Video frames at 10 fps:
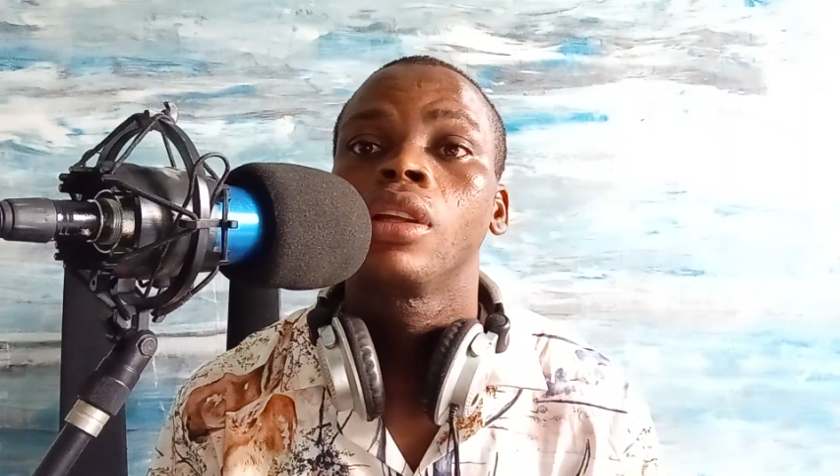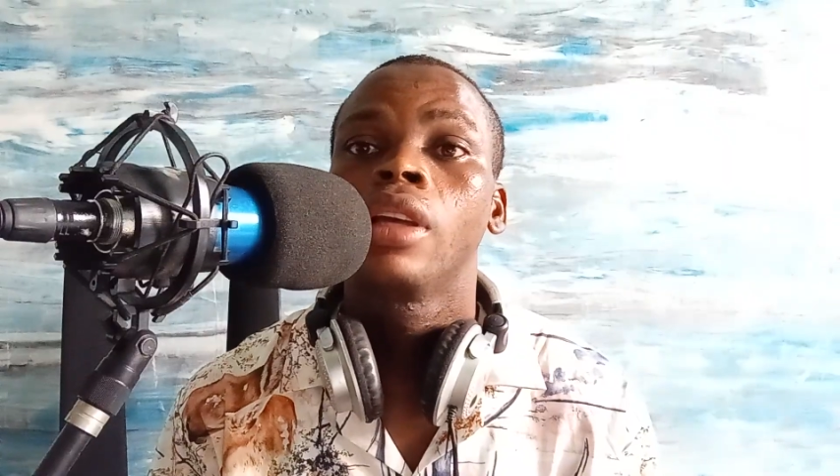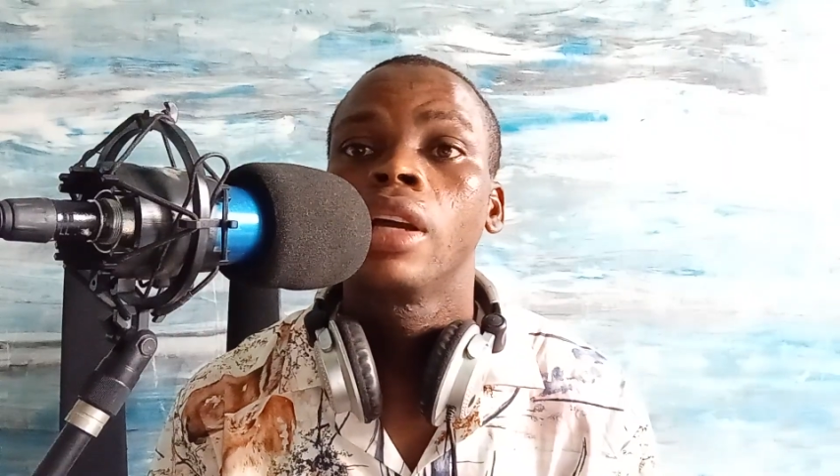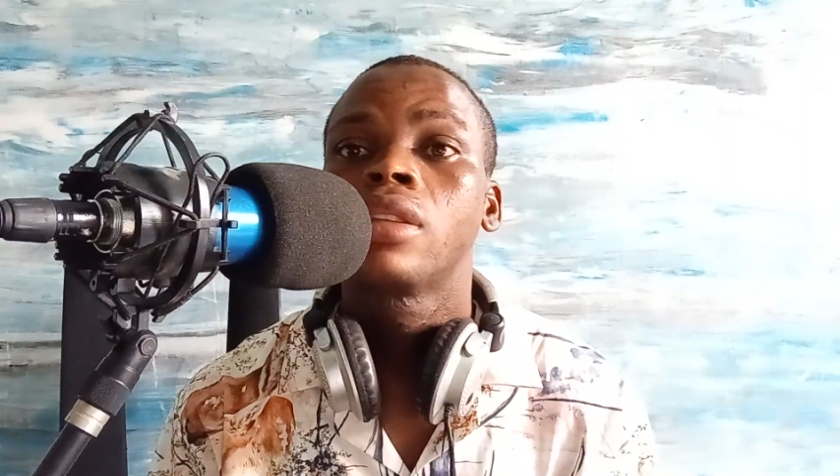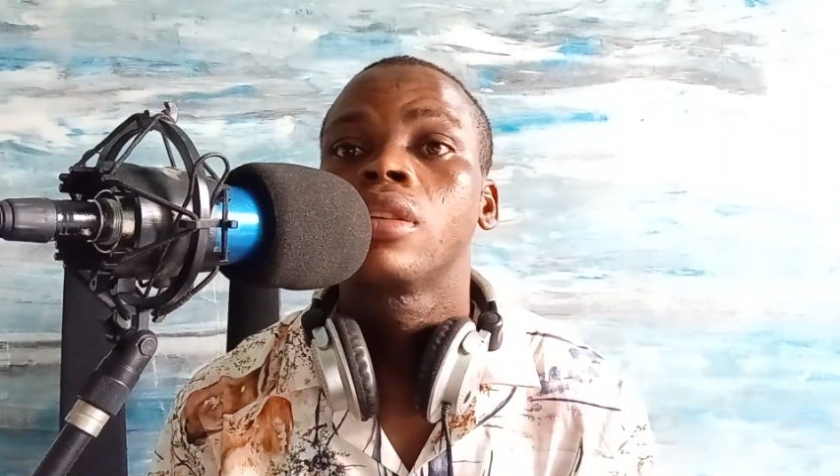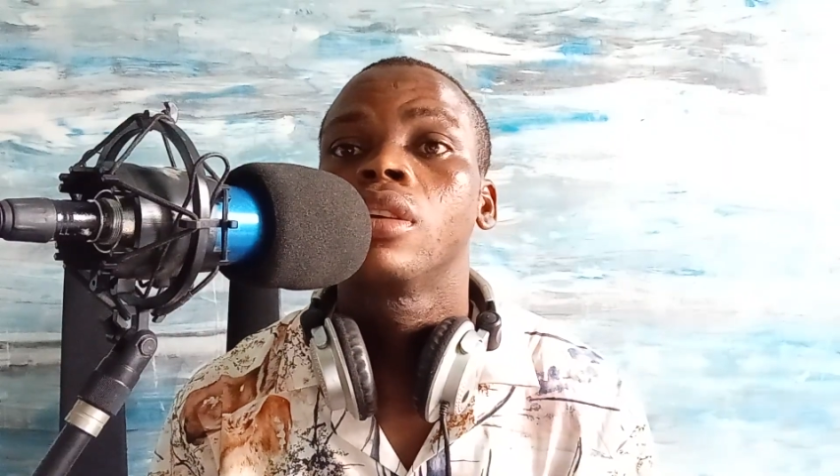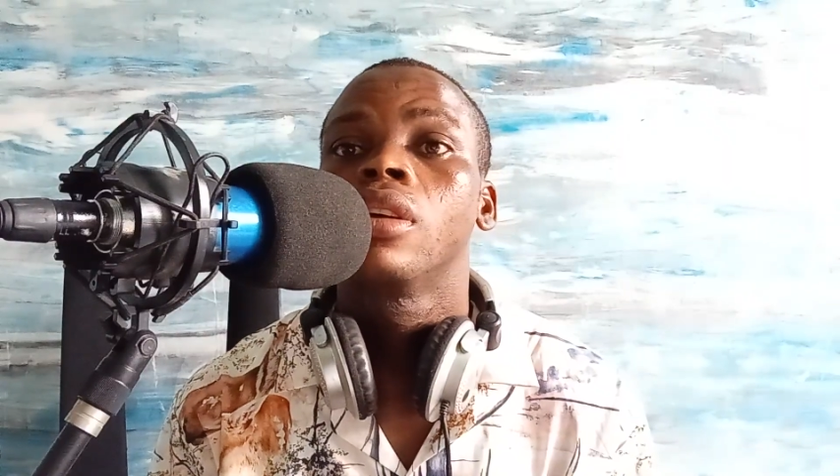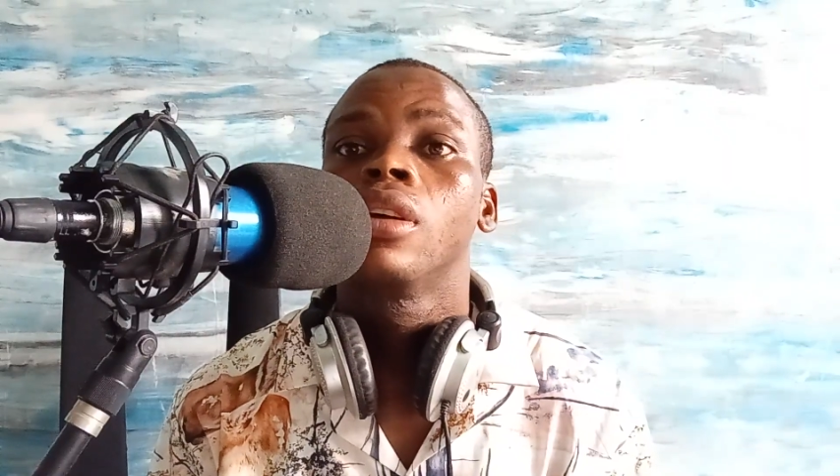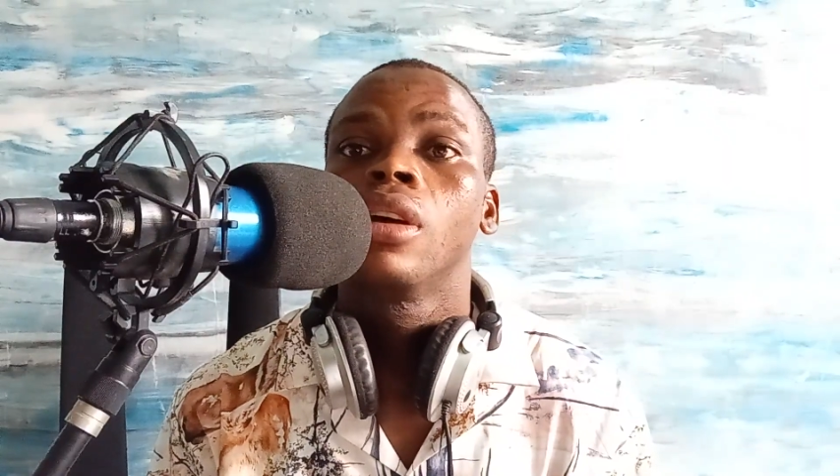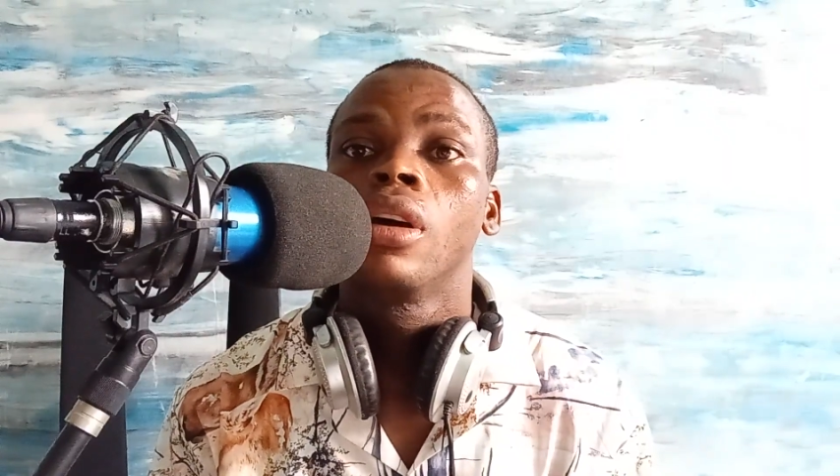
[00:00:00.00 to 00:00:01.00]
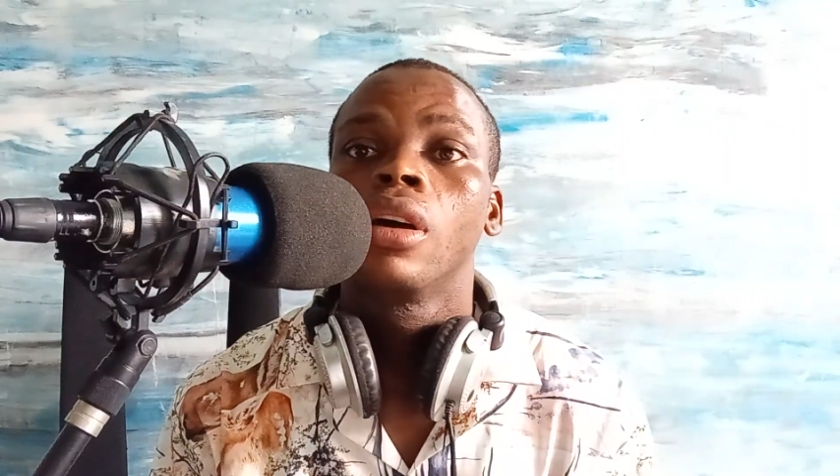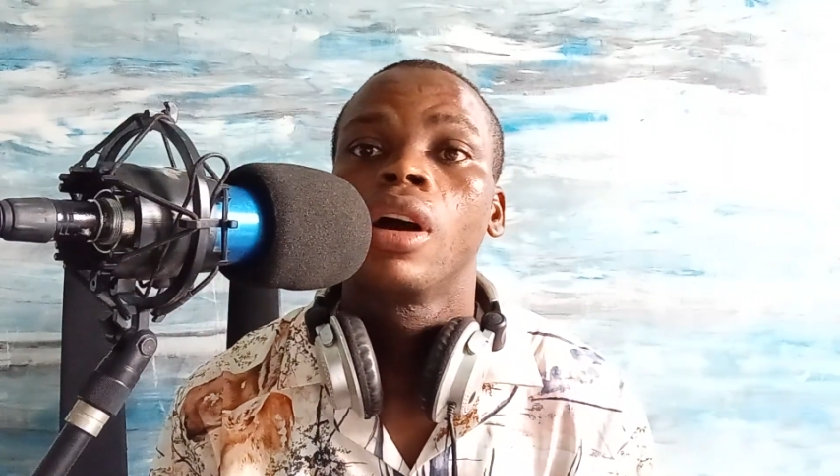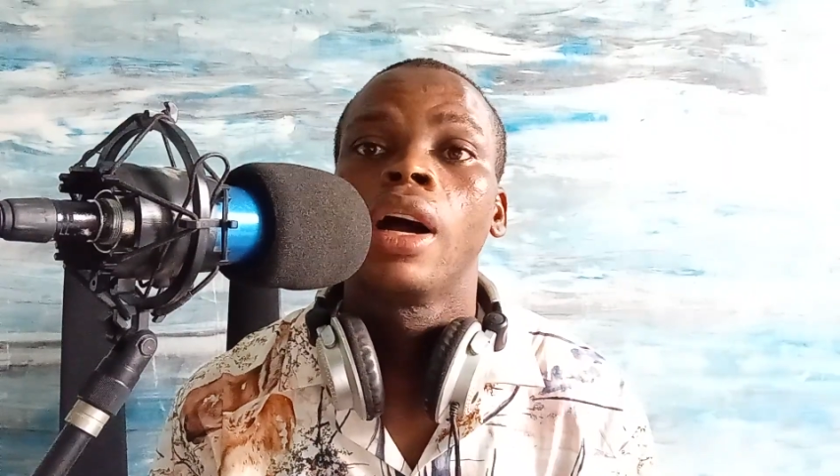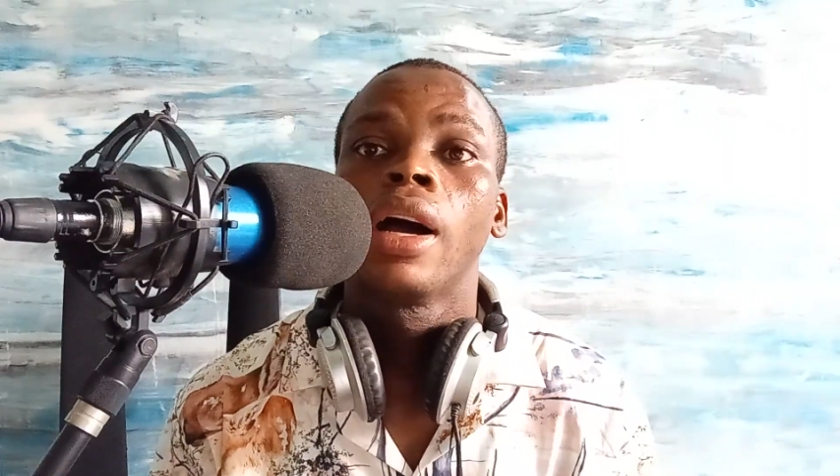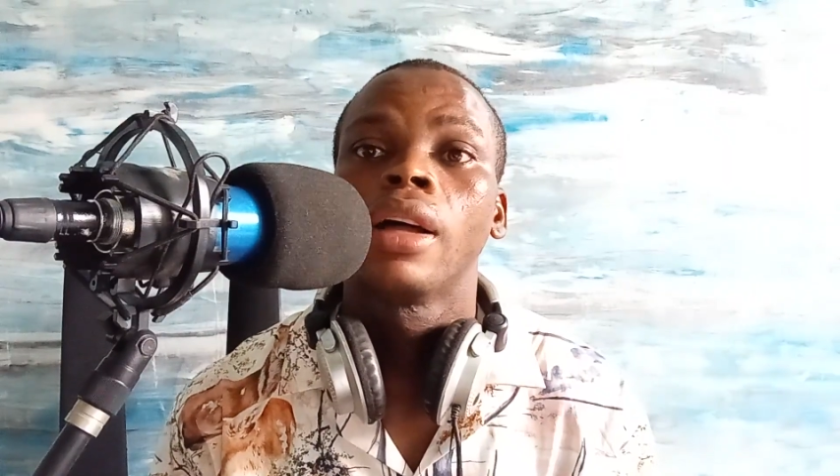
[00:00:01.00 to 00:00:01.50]
get
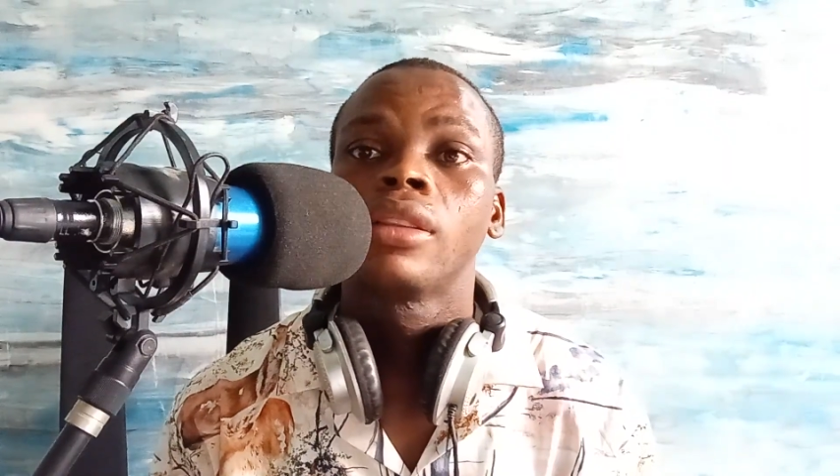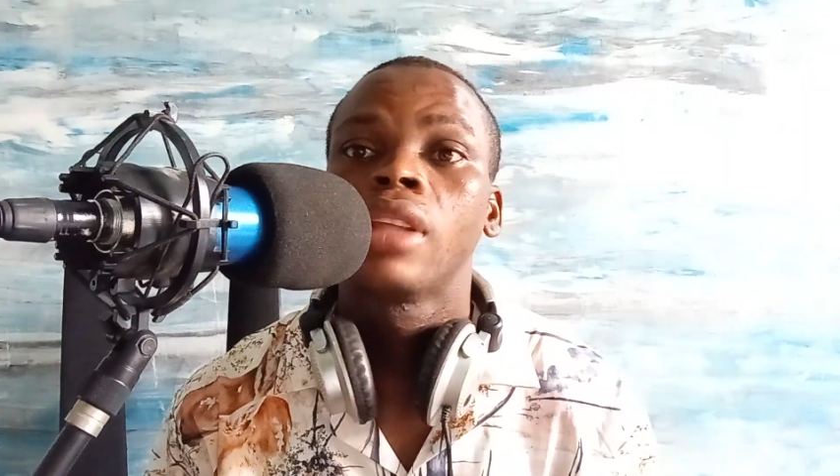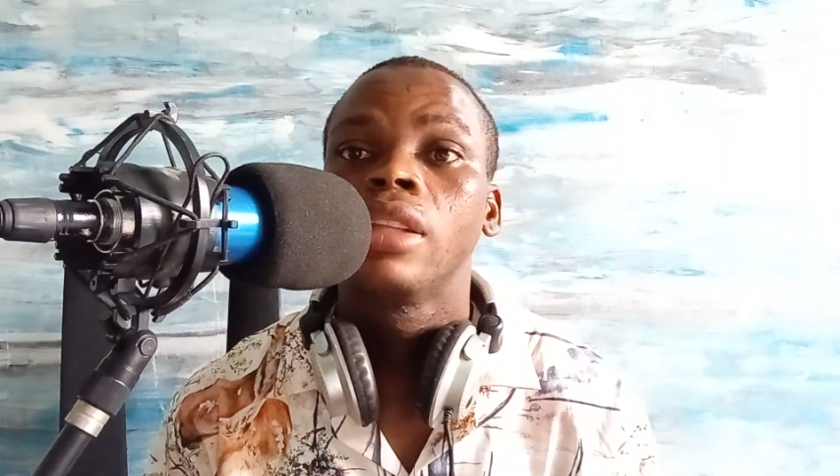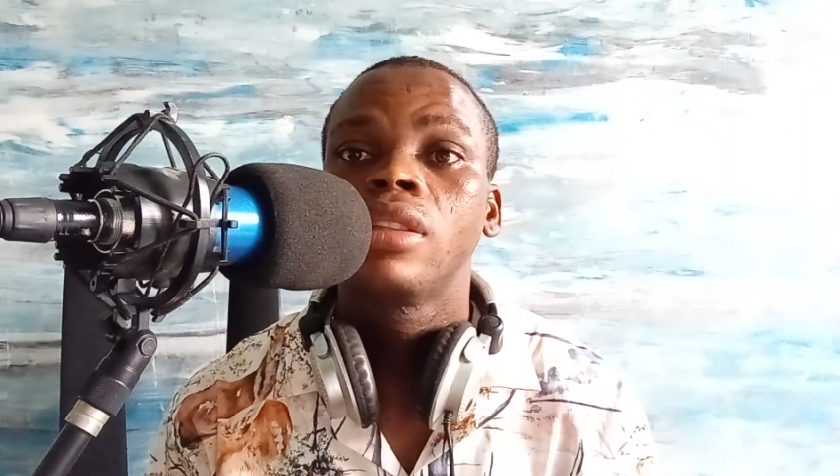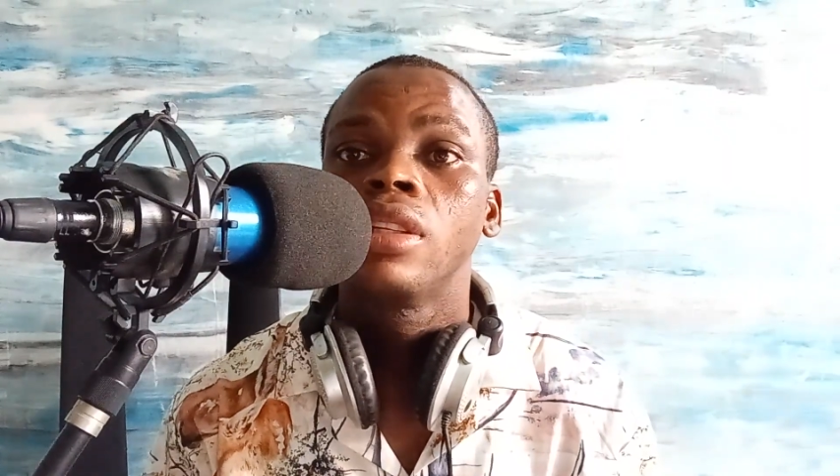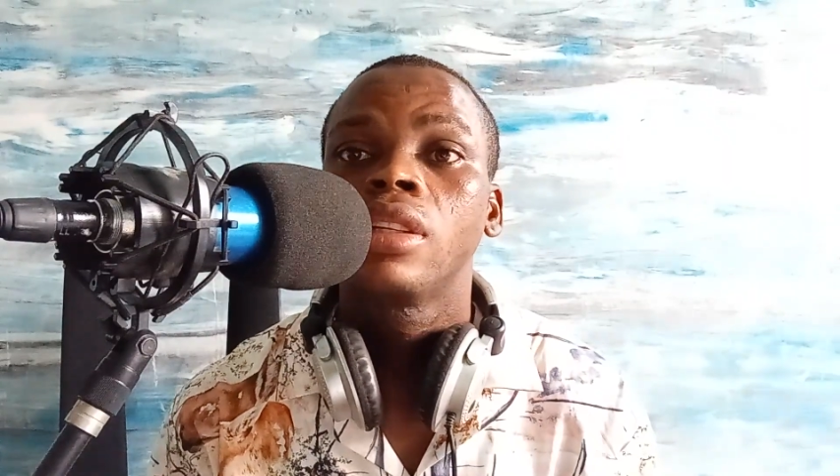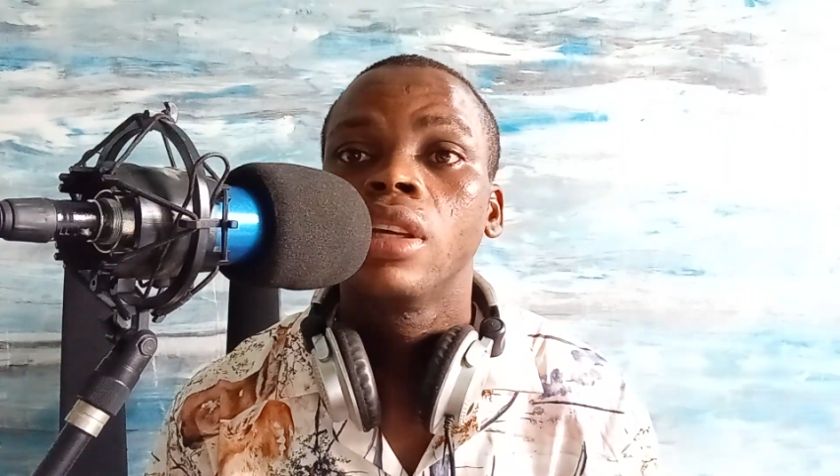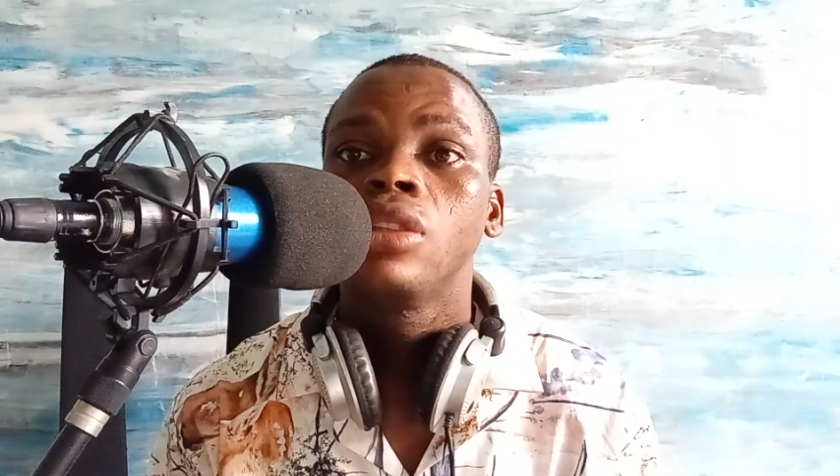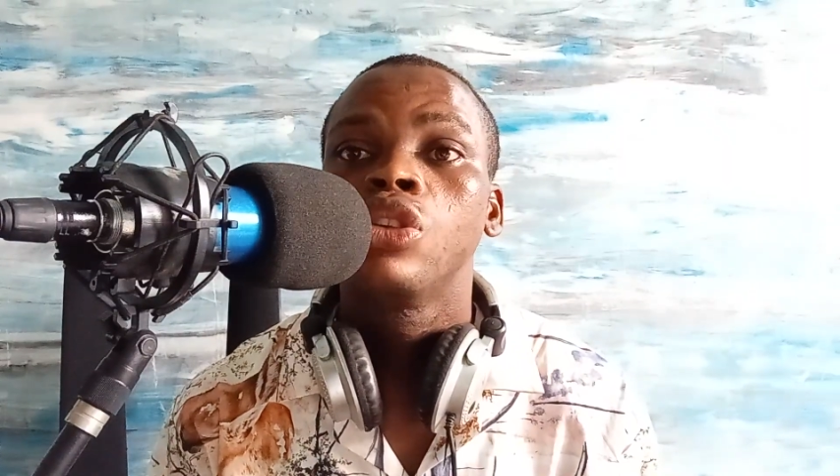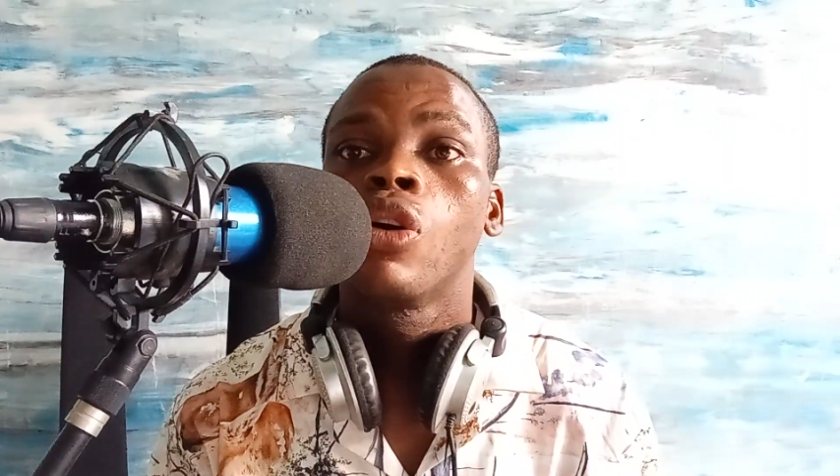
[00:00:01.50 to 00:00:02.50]
13 kg